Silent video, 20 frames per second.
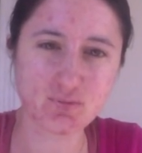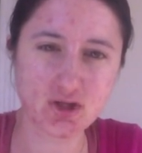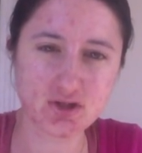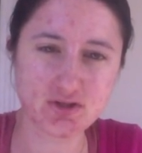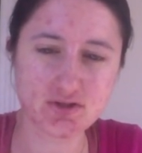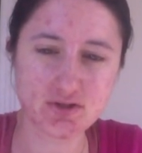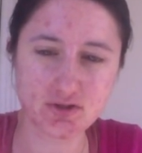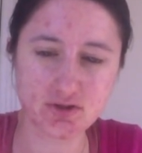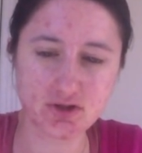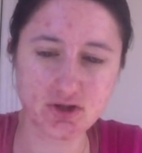
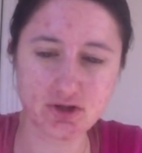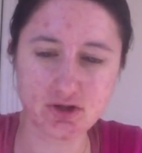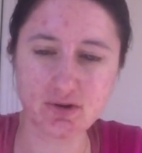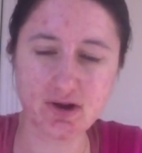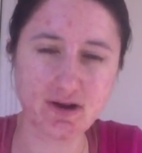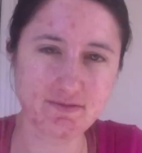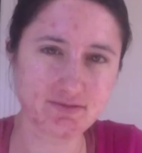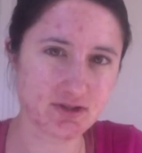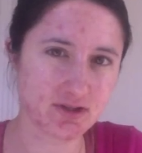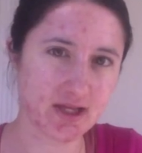so you
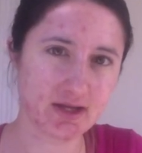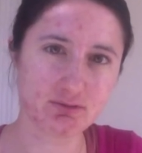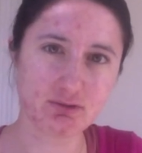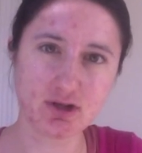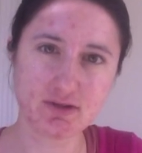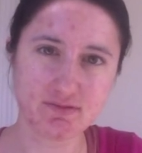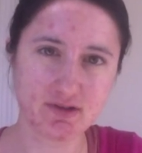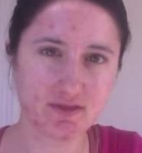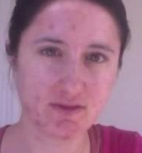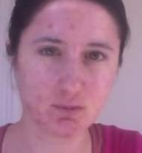don't have to, like,
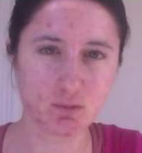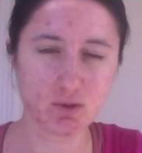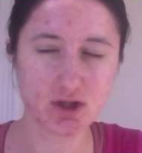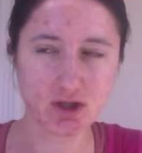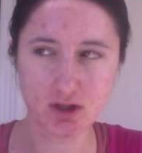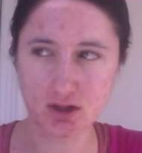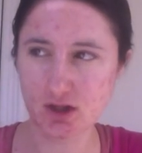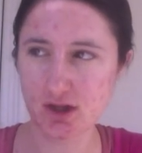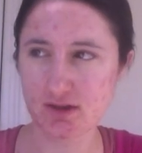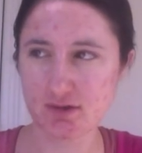reinvent the
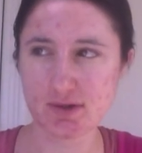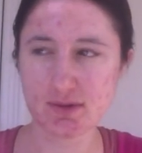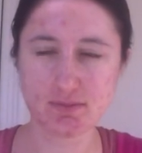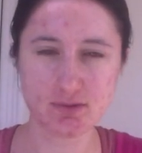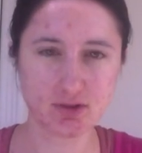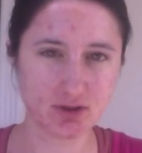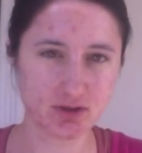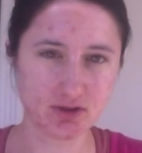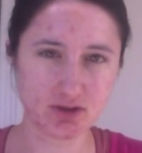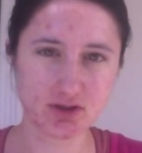wheel. Other
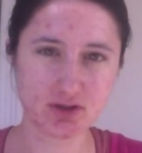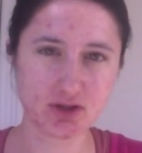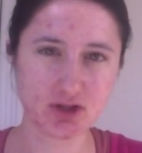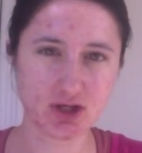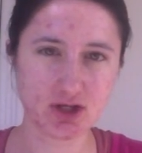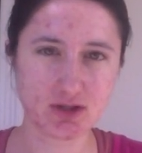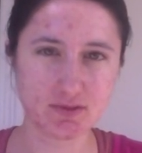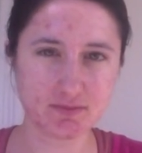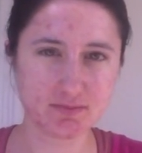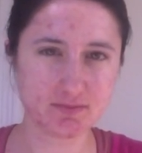people,
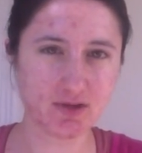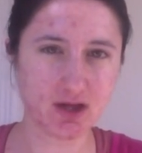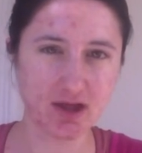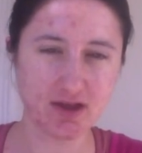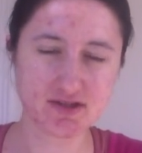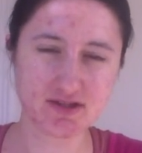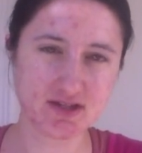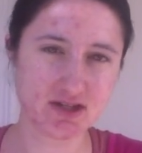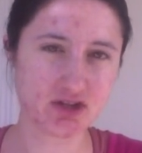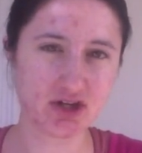
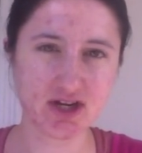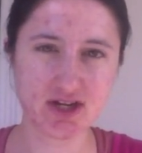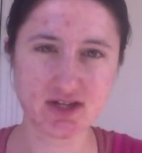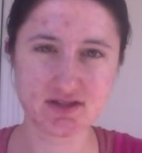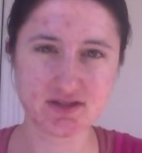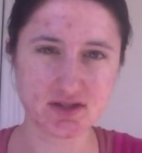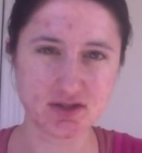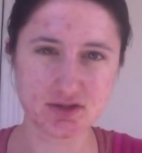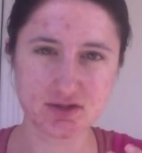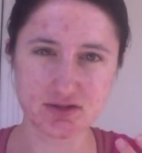your
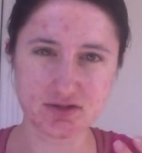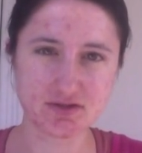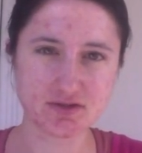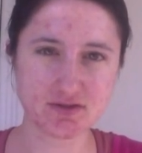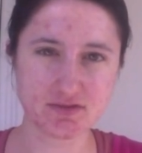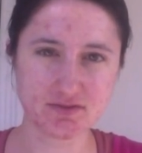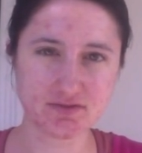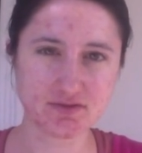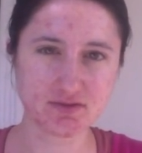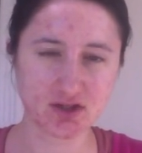ancestors,
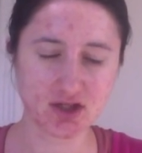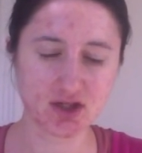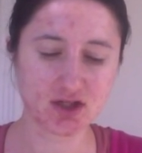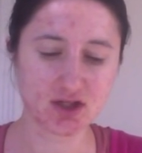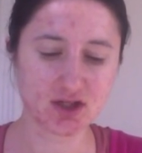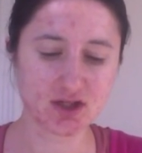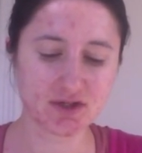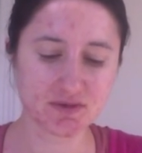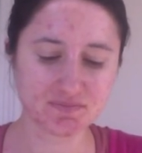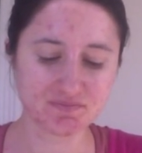have
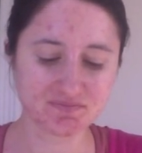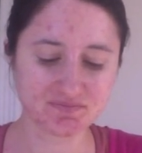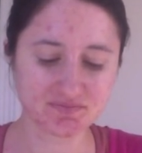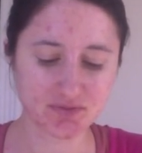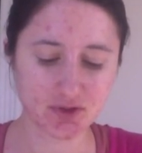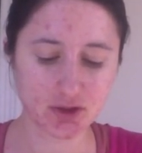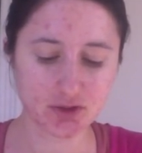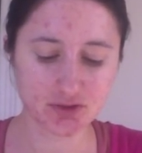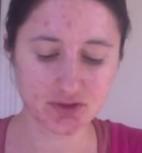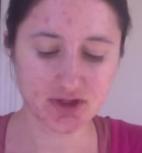
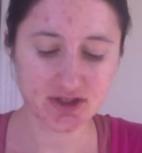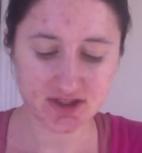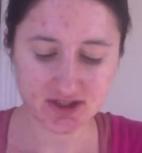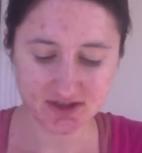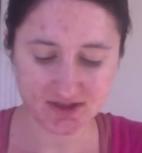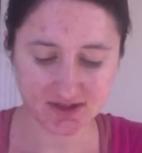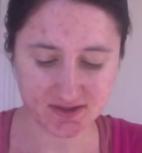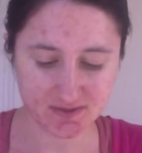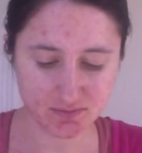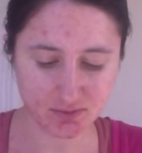
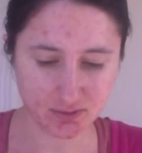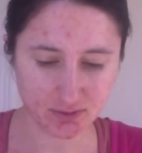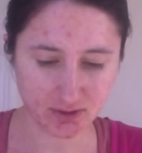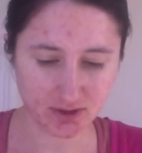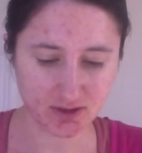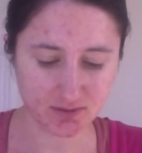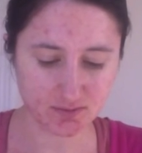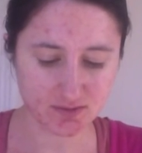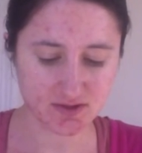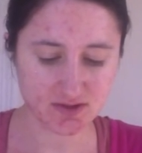created these
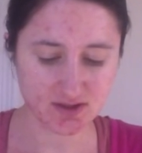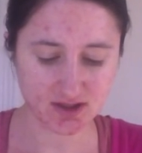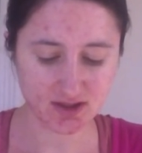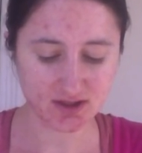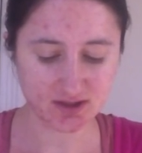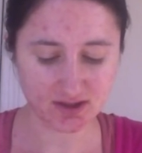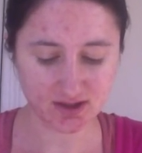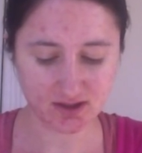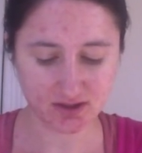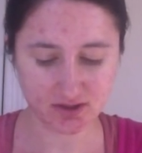programs,
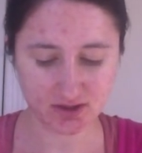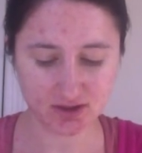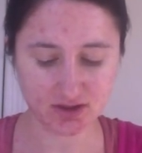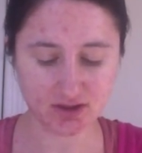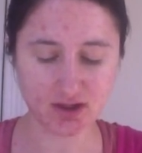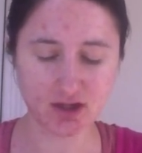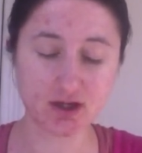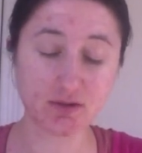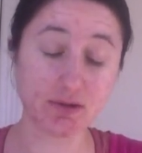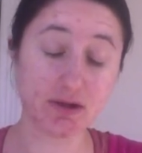and
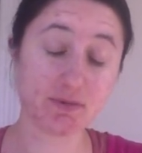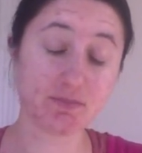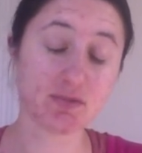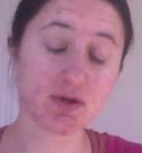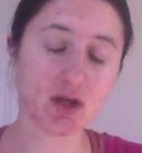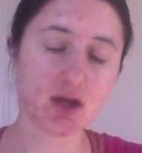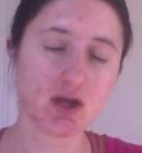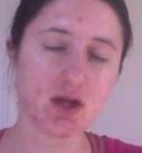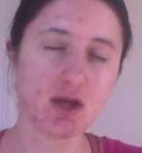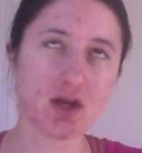anyway.
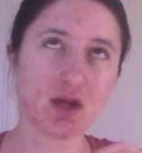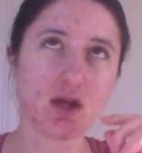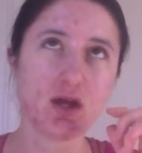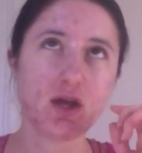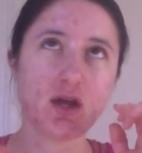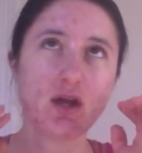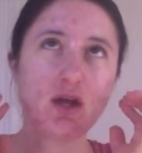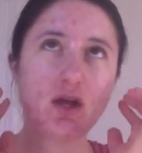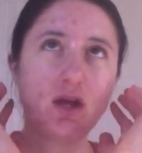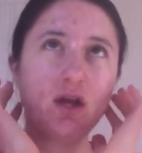
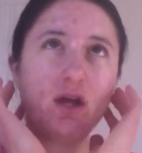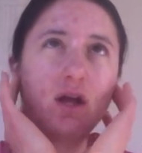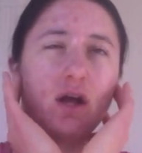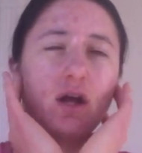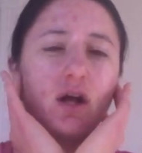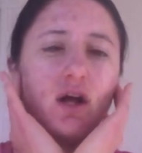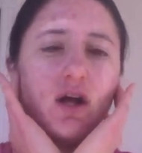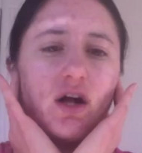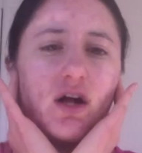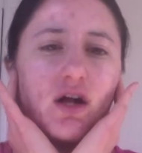
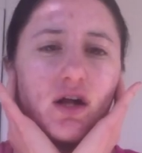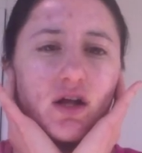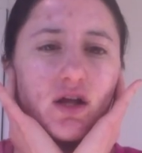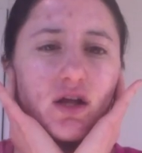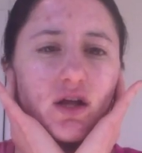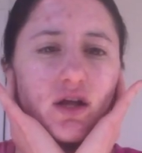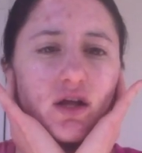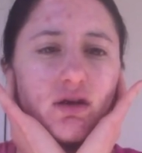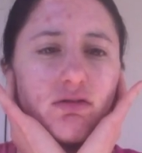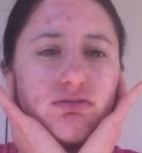
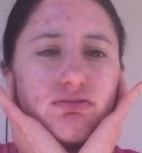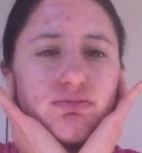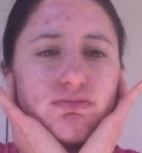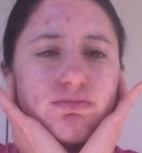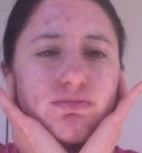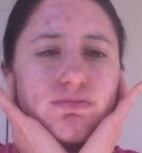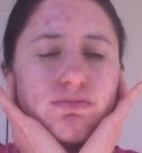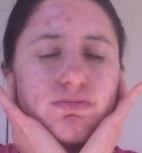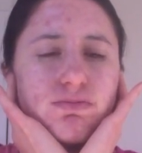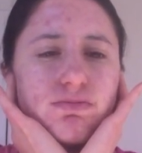
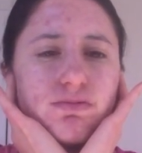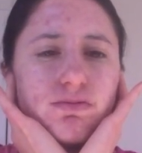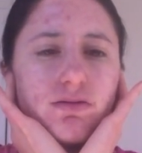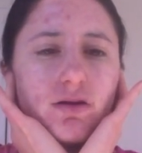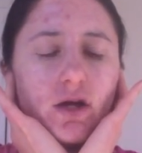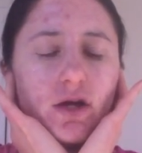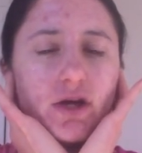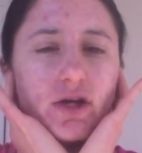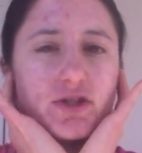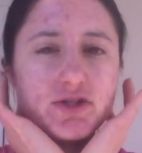
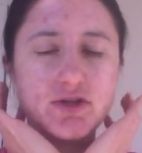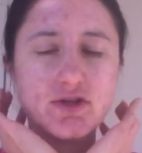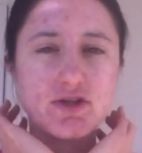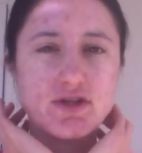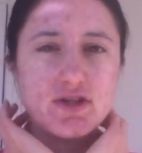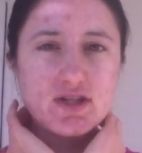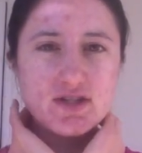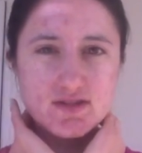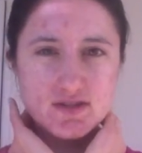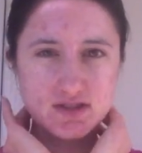So the
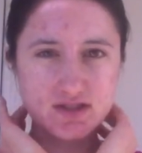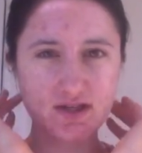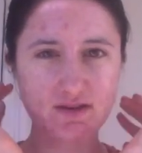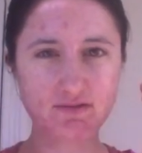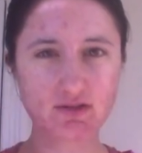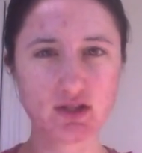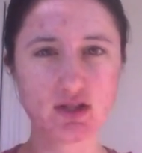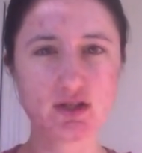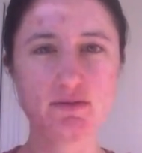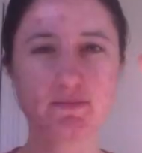things that
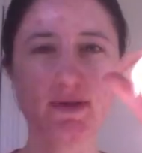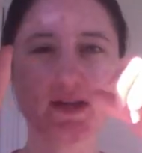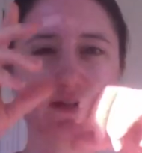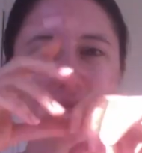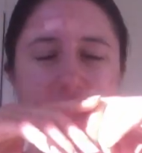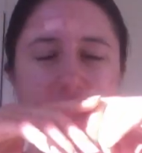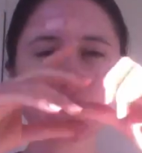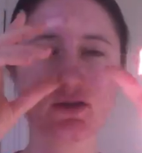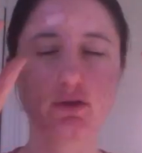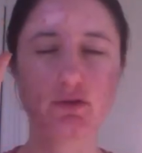definitely make
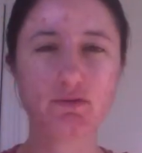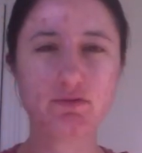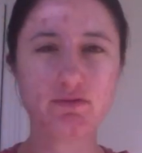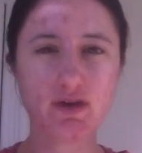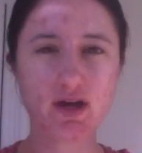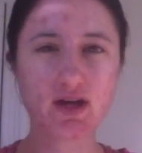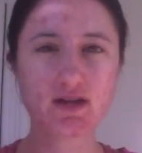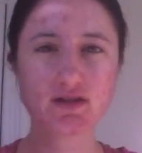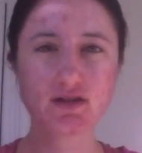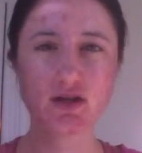this go
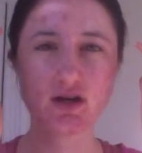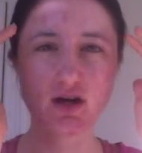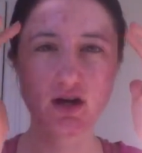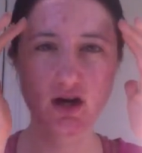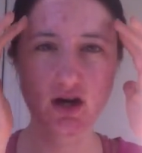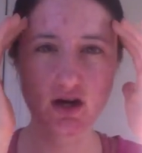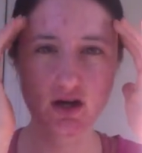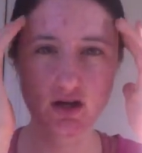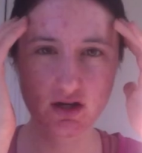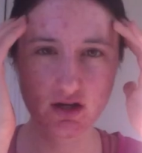faster
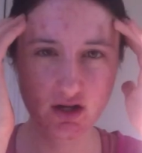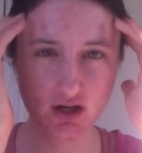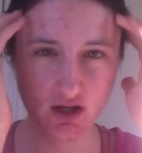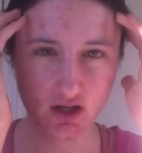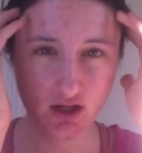are